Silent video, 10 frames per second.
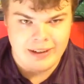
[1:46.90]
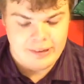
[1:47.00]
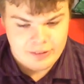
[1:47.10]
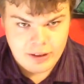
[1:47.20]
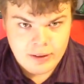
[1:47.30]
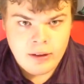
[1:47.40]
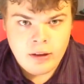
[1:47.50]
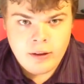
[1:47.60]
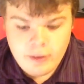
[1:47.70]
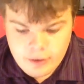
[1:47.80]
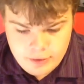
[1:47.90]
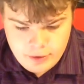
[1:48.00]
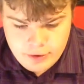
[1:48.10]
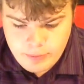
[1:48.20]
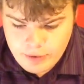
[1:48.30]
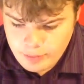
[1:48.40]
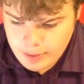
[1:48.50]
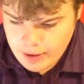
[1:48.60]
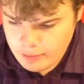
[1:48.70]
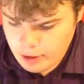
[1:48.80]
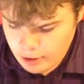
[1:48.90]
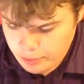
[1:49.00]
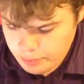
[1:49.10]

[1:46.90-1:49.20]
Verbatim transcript: down. It's made from Capcom.